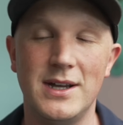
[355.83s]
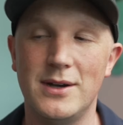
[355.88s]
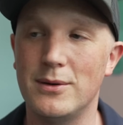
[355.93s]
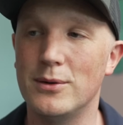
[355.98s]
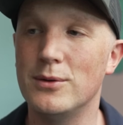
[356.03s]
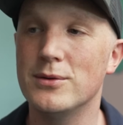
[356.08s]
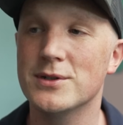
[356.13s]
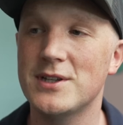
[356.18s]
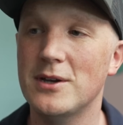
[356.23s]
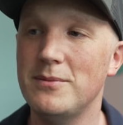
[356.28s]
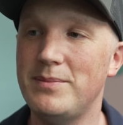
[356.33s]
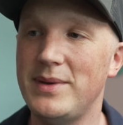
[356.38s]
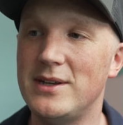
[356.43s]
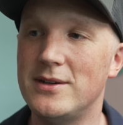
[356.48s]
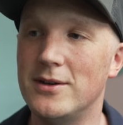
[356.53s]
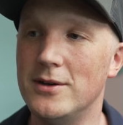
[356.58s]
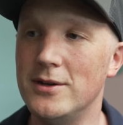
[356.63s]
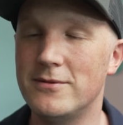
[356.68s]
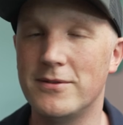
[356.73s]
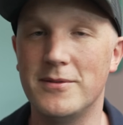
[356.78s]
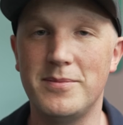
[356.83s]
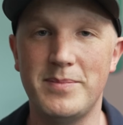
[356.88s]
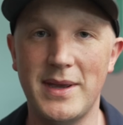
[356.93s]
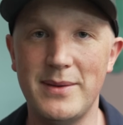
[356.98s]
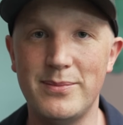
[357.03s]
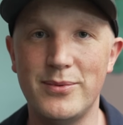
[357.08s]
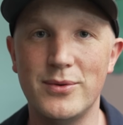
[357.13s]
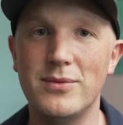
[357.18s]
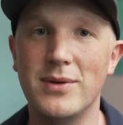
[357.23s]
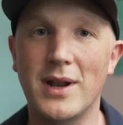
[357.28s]
also be good for
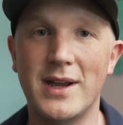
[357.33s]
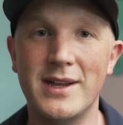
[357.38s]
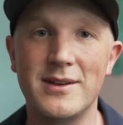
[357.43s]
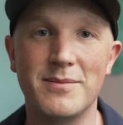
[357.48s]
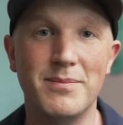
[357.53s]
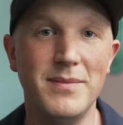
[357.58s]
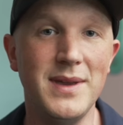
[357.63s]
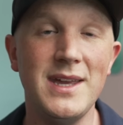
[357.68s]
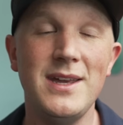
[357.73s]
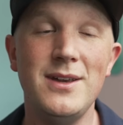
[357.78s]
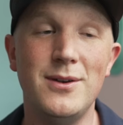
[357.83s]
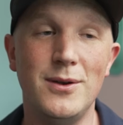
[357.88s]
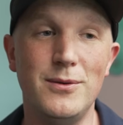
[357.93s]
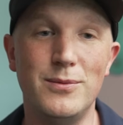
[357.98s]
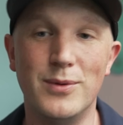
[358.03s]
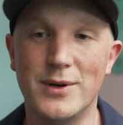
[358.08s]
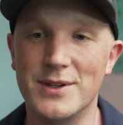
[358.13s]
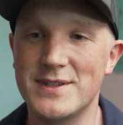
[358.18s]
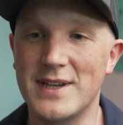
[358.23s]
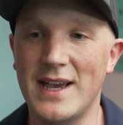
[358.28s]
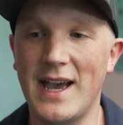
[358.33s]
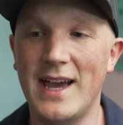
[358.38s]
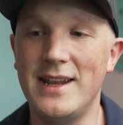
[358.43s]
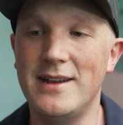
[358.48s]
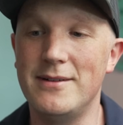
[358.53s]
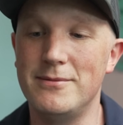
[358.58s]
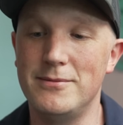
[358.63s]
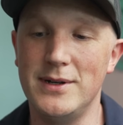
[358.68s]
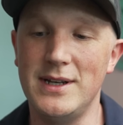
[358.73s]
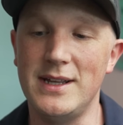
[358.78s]
people like me who want to
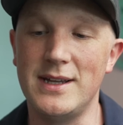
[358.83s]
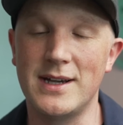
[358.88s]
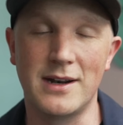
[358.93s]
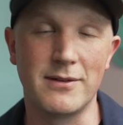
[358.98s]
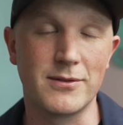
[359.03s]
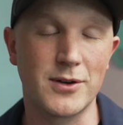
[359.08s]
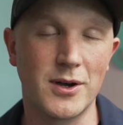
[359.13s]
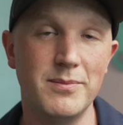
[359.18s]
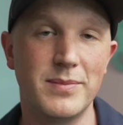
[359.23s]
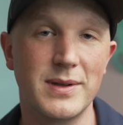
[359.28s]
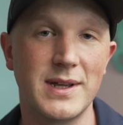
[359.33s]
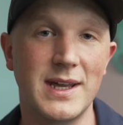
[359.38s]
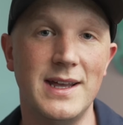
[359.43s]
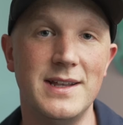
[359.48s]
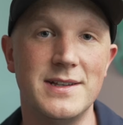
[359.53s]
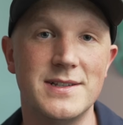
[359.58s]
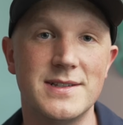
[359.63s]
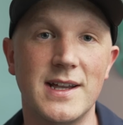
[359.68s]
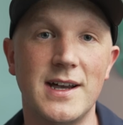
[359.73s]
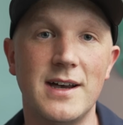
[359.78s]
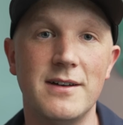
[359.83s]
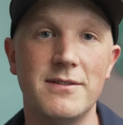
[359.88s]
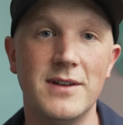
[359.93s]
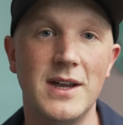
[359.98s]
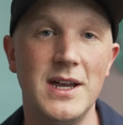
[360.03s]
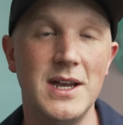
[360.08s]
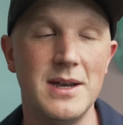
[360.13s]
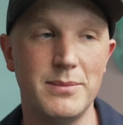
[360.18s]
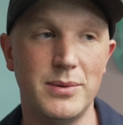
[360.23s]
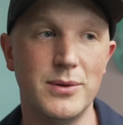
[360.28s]
edit really kind of complicated stuff,
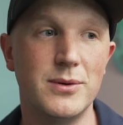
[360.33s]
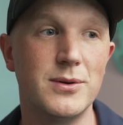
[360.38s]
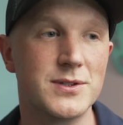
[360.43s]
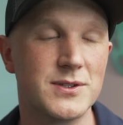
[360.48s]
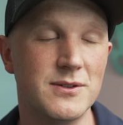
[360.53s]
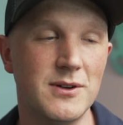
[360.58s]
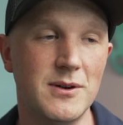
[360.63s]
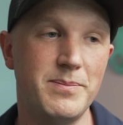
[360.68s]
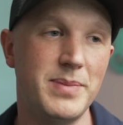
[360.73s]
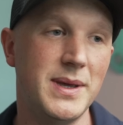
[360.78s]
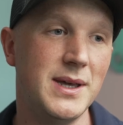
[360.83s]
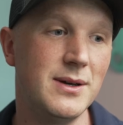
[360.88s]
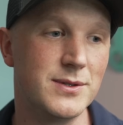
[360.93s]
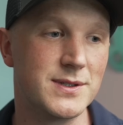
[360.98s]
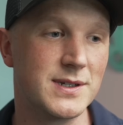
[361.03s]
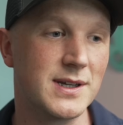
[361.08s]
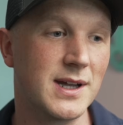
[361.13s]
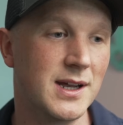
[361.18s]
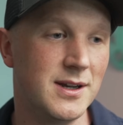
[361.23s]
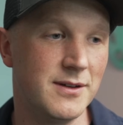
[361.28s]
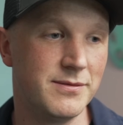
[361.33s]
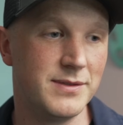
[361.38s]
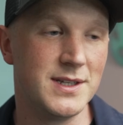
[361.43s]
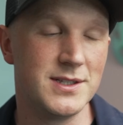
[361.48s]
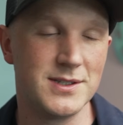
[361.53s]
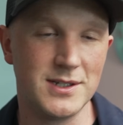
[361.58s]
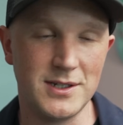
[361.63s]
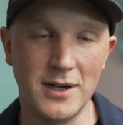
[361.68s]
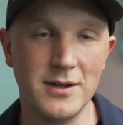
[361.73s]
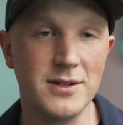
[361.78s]
but also appeal to kind of
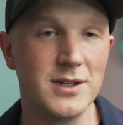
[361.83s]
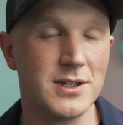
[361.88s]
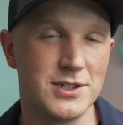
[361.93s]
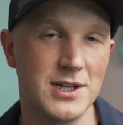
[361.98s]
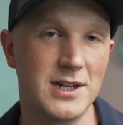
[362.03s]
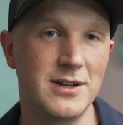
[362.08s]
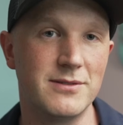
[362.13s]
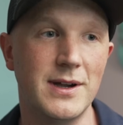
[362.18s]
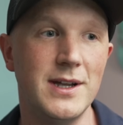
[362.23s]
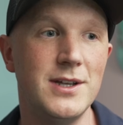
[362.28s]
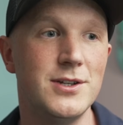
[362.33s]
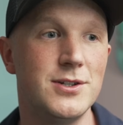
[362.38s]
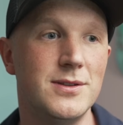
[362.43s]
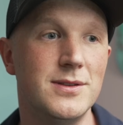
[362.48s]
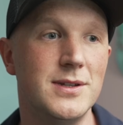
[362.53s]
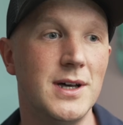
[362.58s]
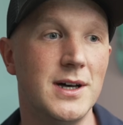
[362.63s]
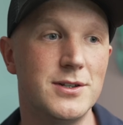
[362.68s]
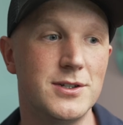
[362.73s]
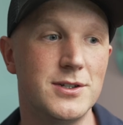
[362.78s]
this younger generation that are